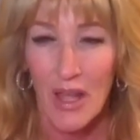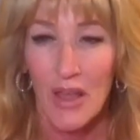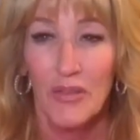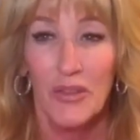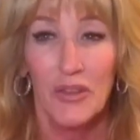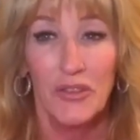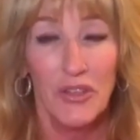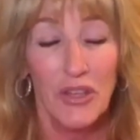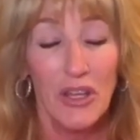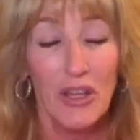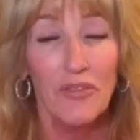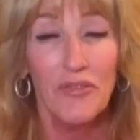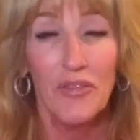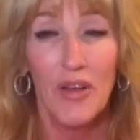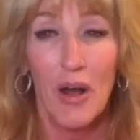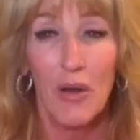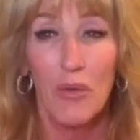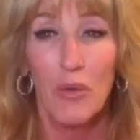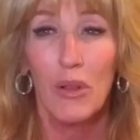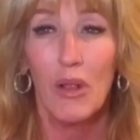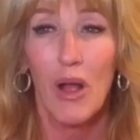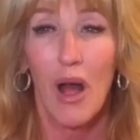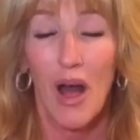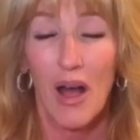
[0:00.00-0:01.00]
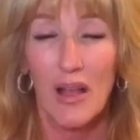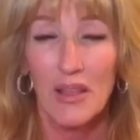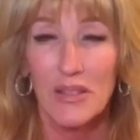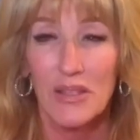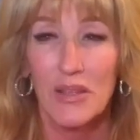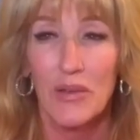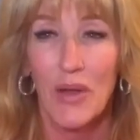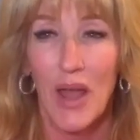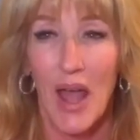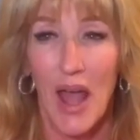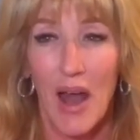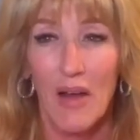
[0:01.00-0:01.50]
The DFL will also
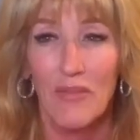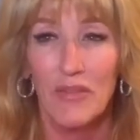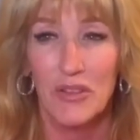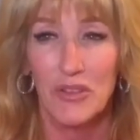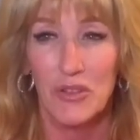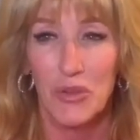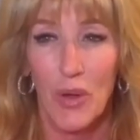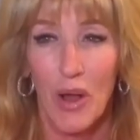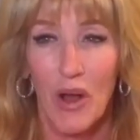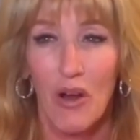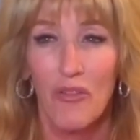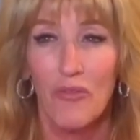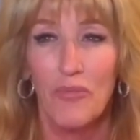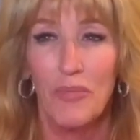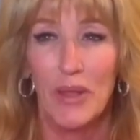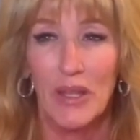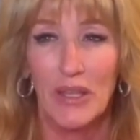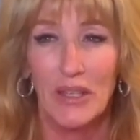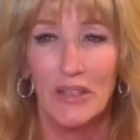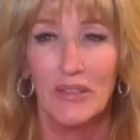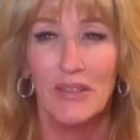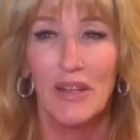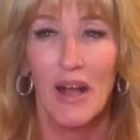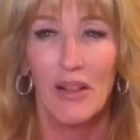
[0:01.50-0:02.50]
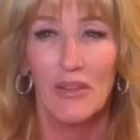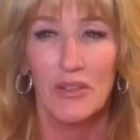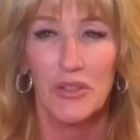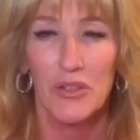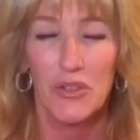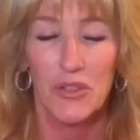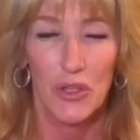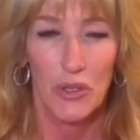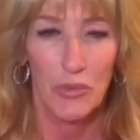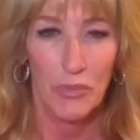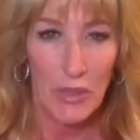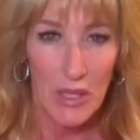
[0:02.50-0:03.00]
have a $12 billion
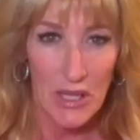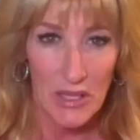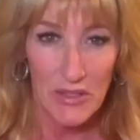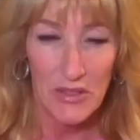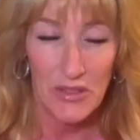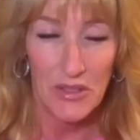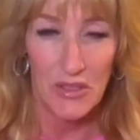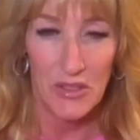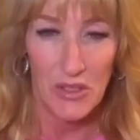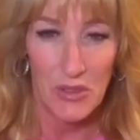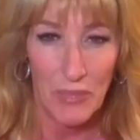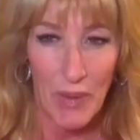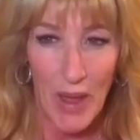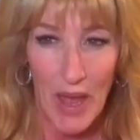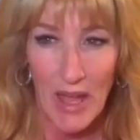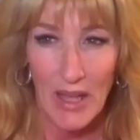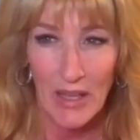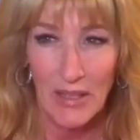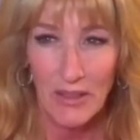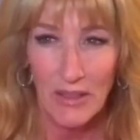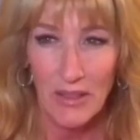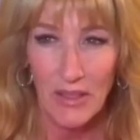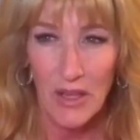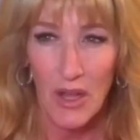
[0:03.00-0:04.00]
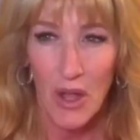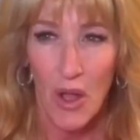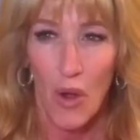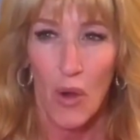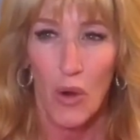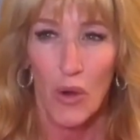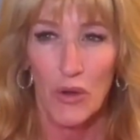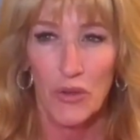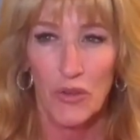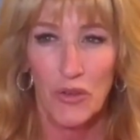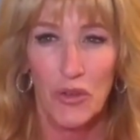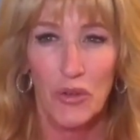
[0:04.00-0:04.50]
surplus to spend
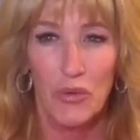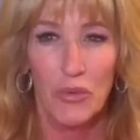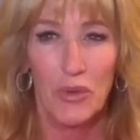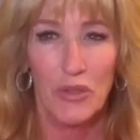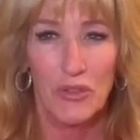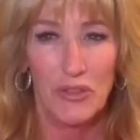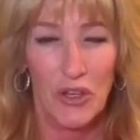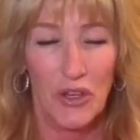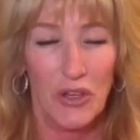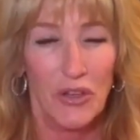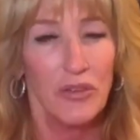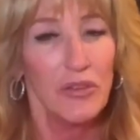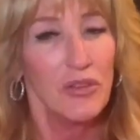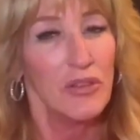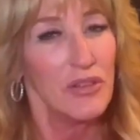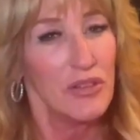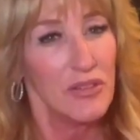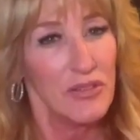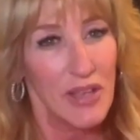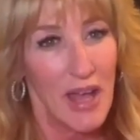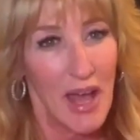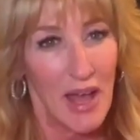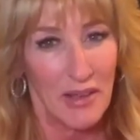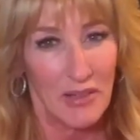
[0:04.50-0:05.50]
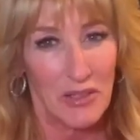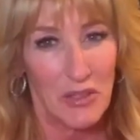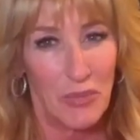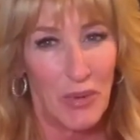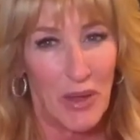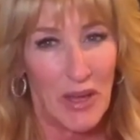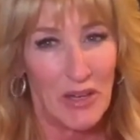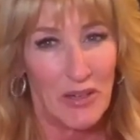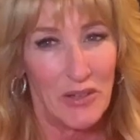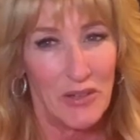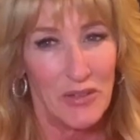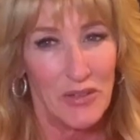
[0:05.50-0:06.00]
or to return to the
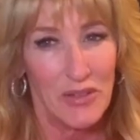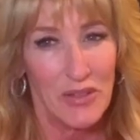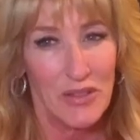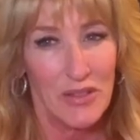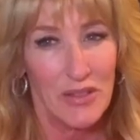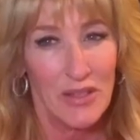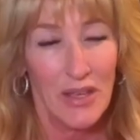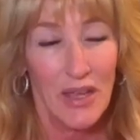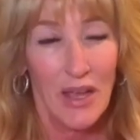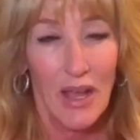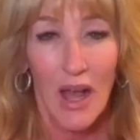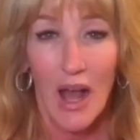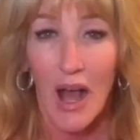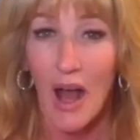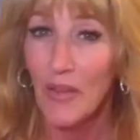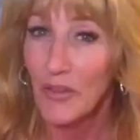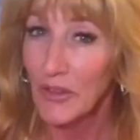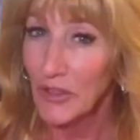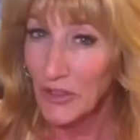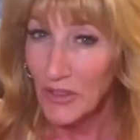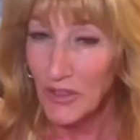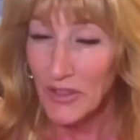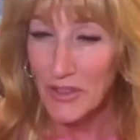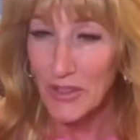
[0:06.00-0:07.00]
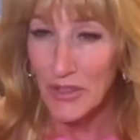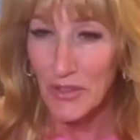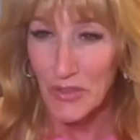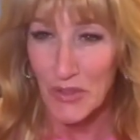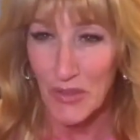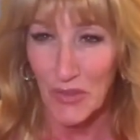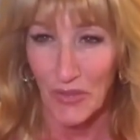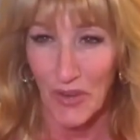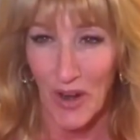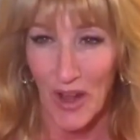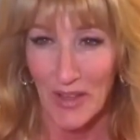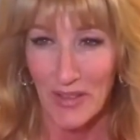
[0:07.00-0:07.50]
taxpayers. On the good news
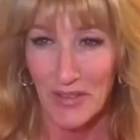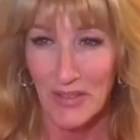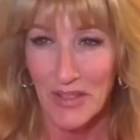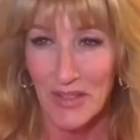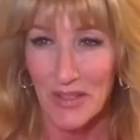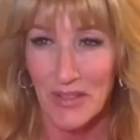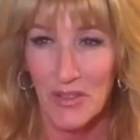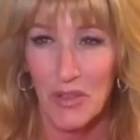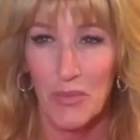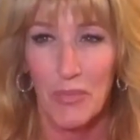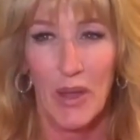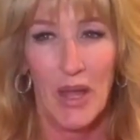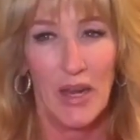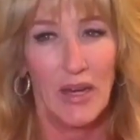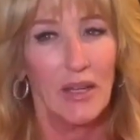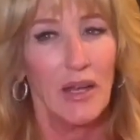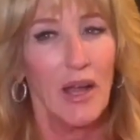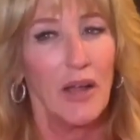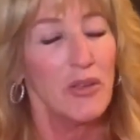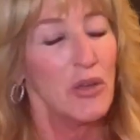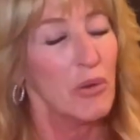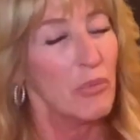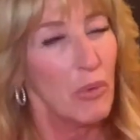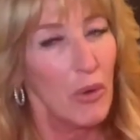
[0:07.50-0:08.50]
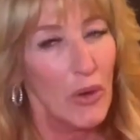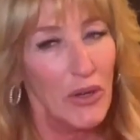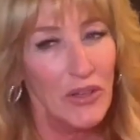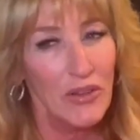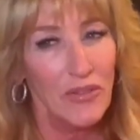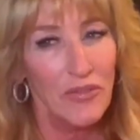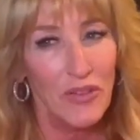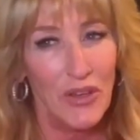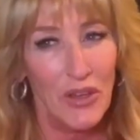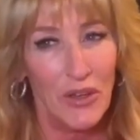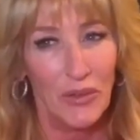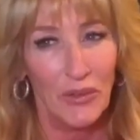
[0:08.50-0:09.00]
front, depending on your point of
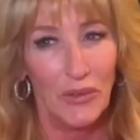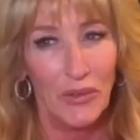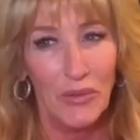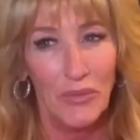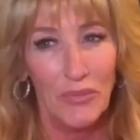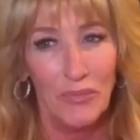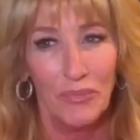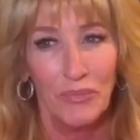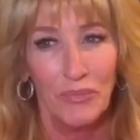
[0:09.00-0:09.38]
view,